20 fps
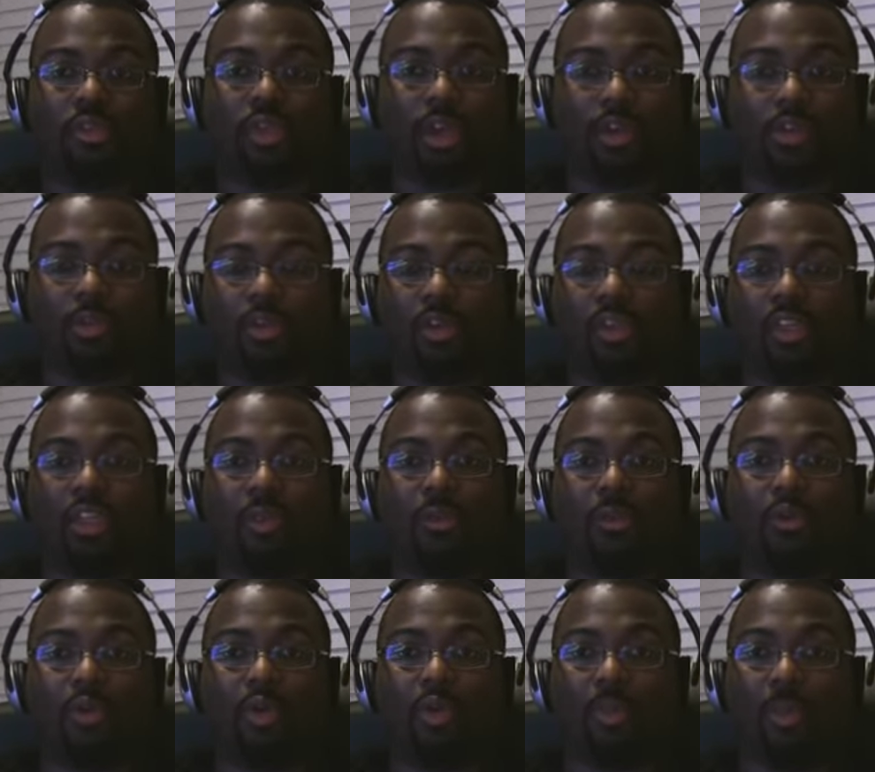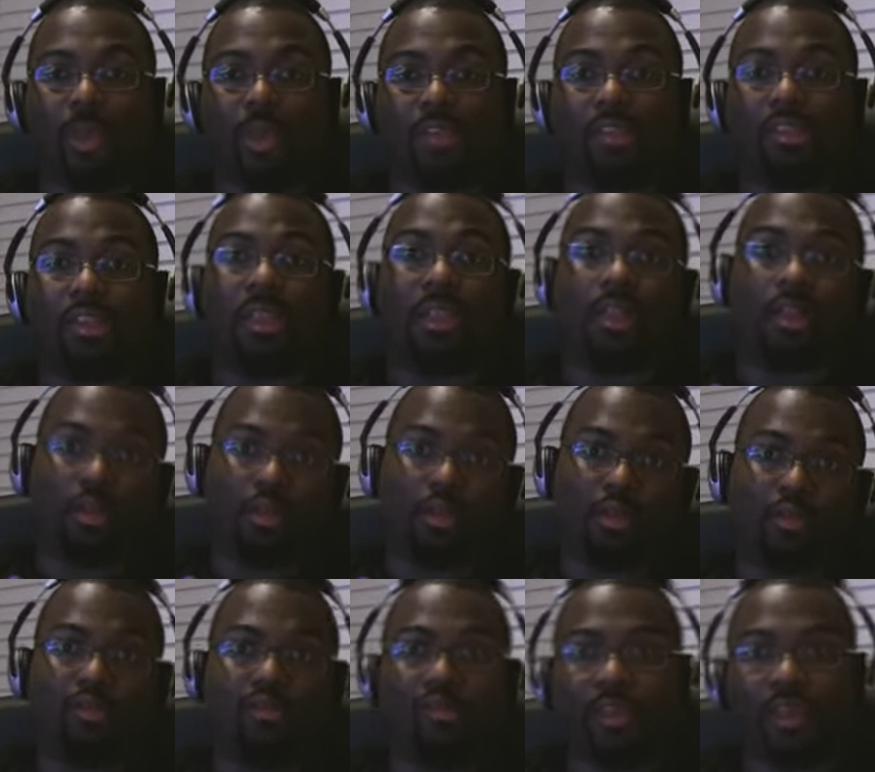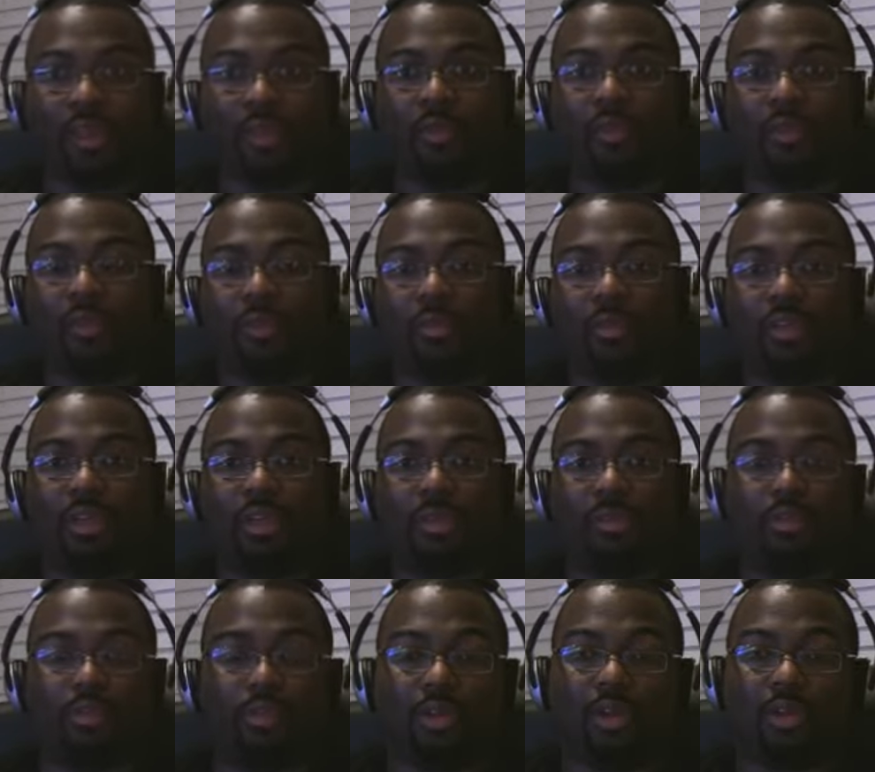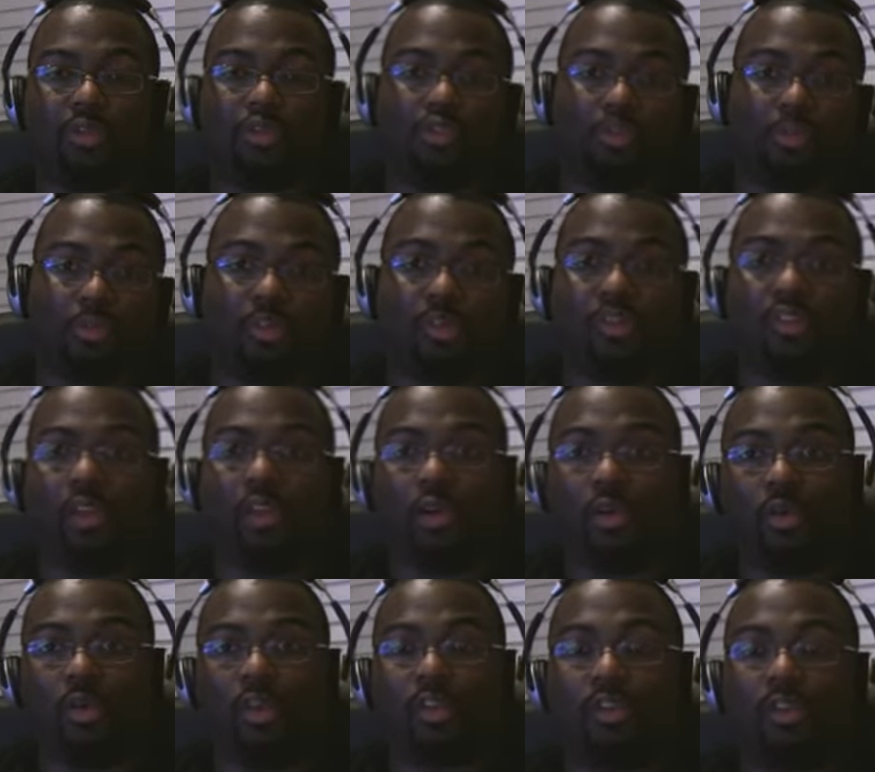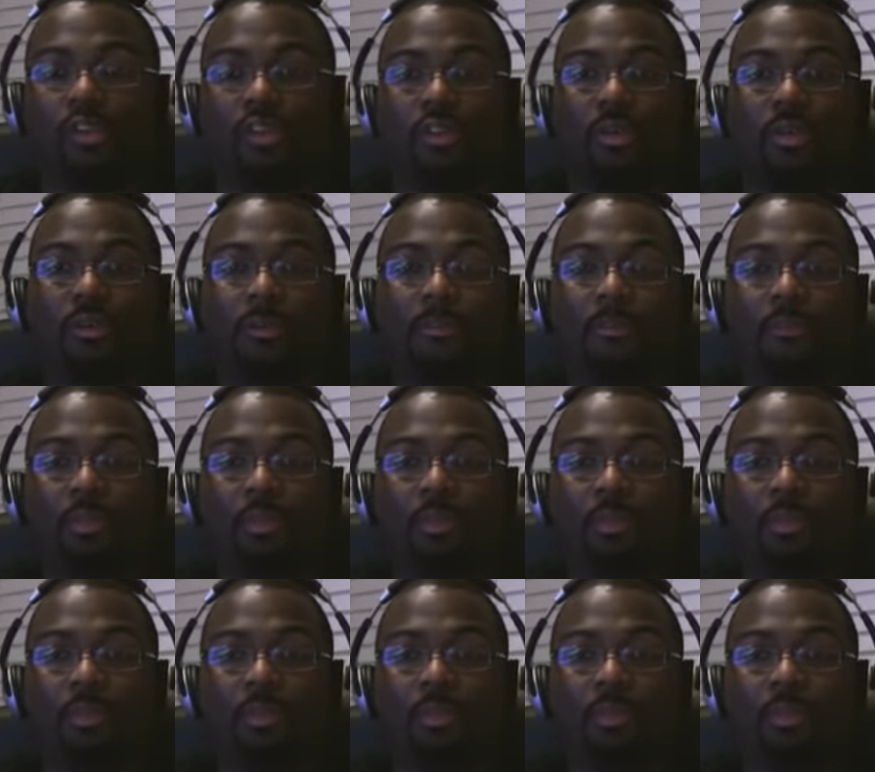I don't want to keep going back to that other fight where people keep throwing out stupid slogans.